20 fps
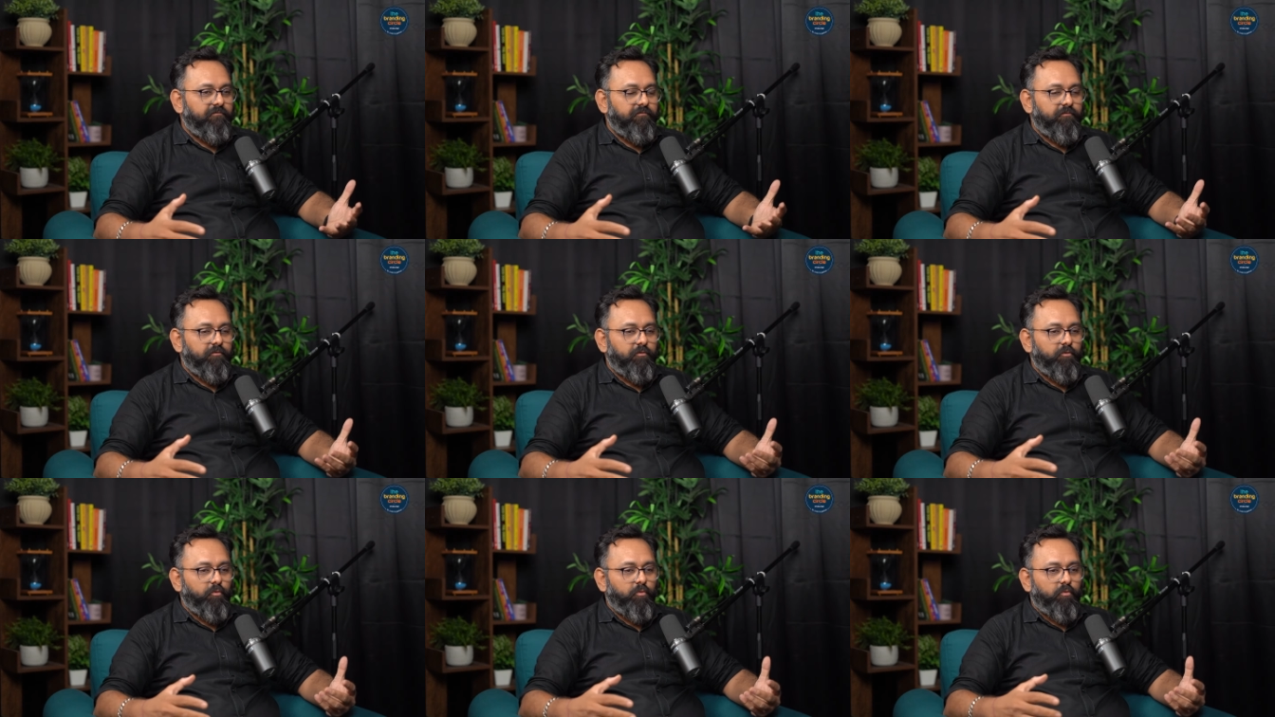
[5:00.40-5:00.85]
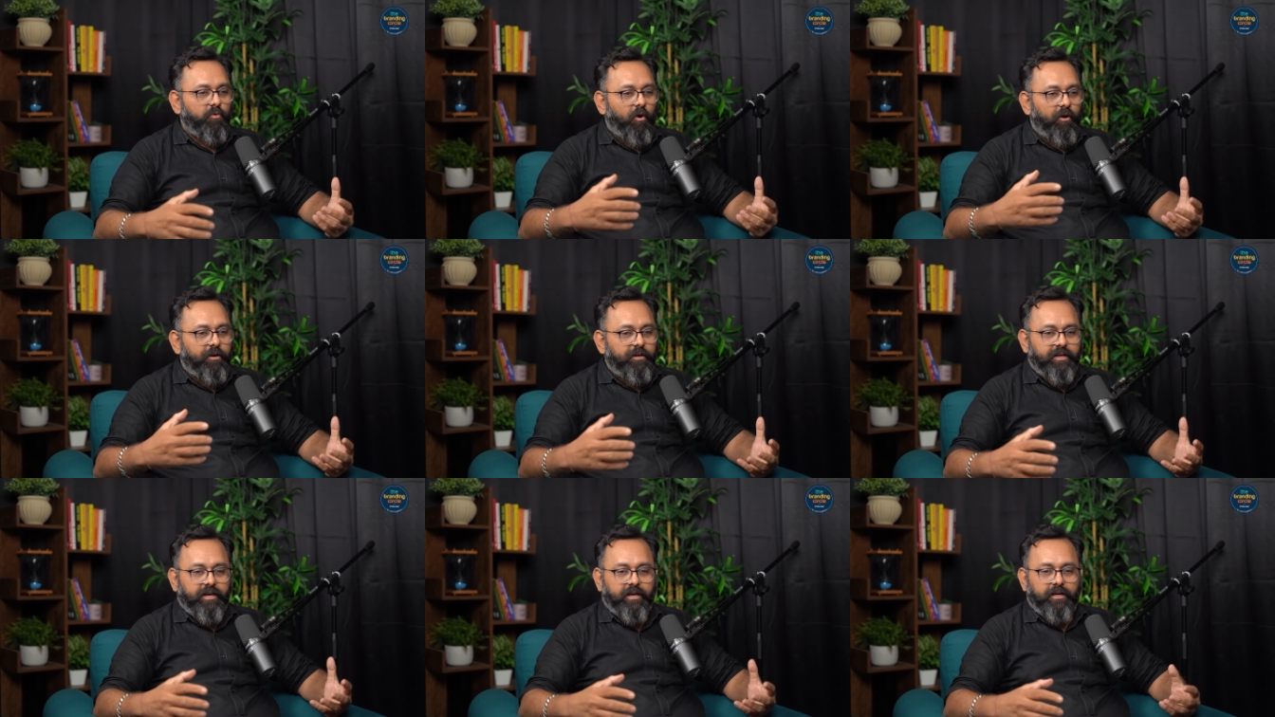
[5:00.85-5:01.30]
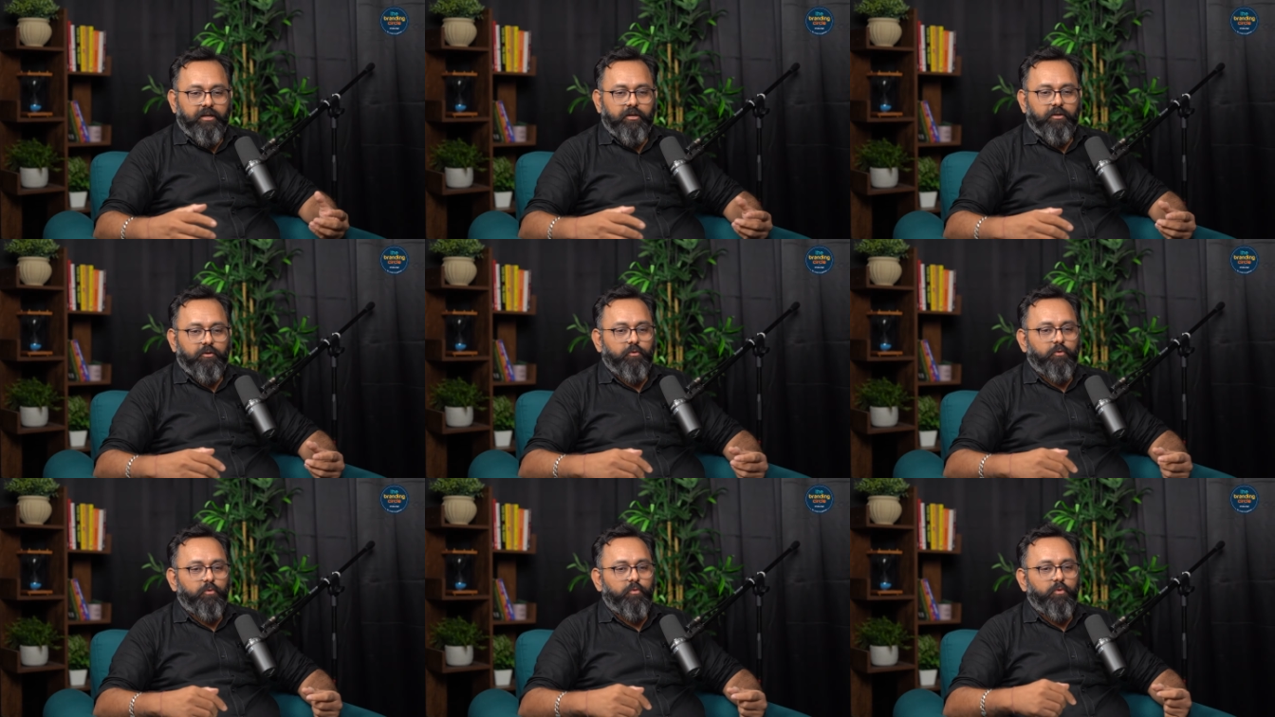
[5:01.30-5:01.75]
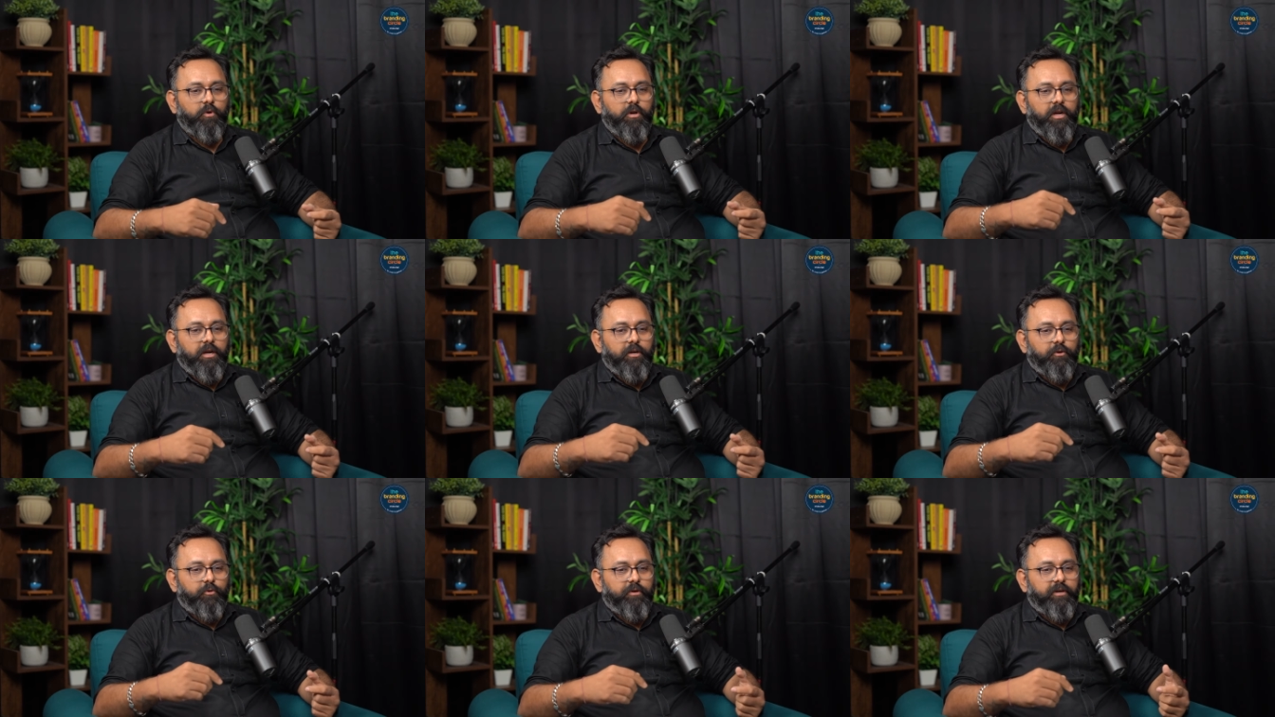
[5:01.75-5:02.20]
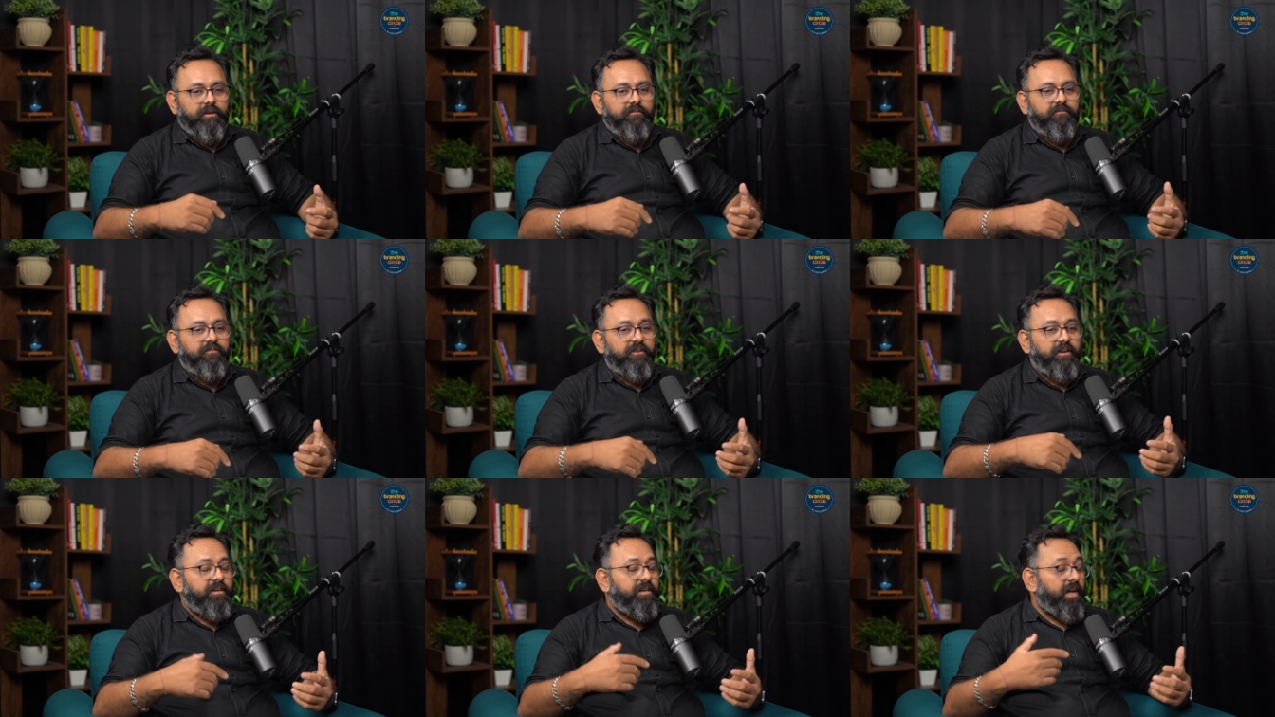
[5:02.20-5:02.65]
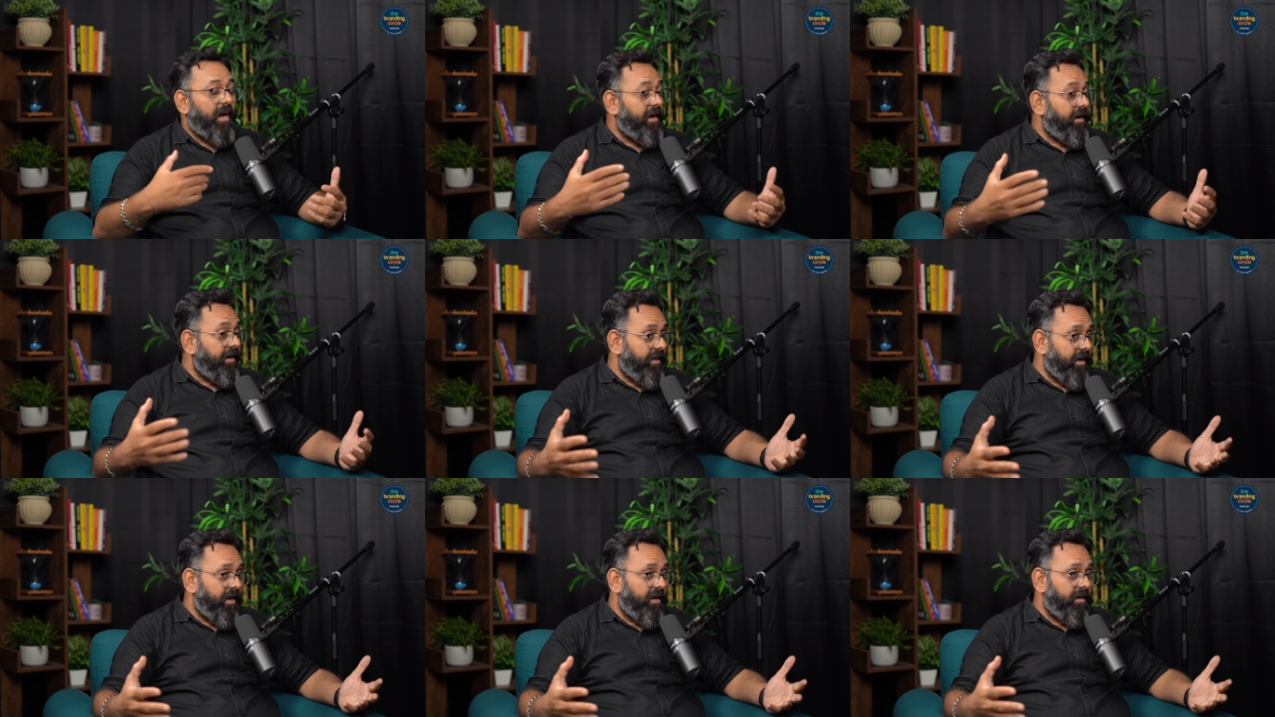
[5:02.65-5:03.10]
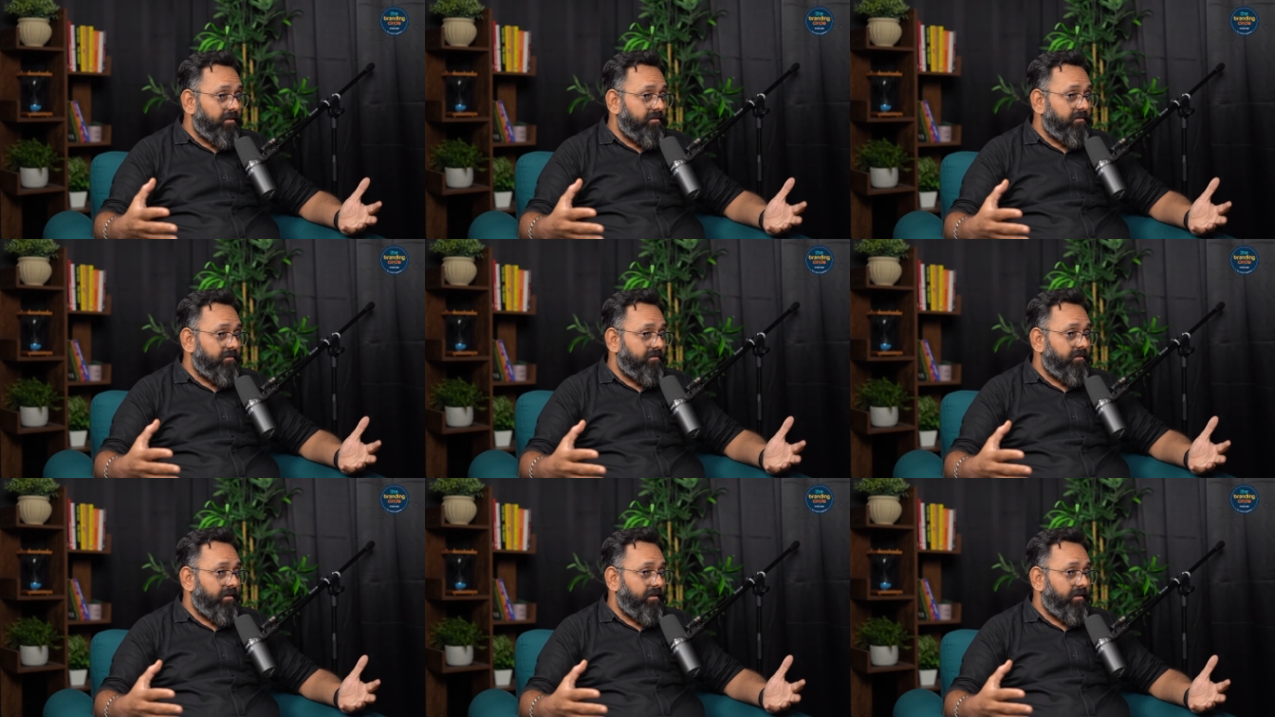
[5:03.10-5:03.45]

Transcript: to content, to different ideas,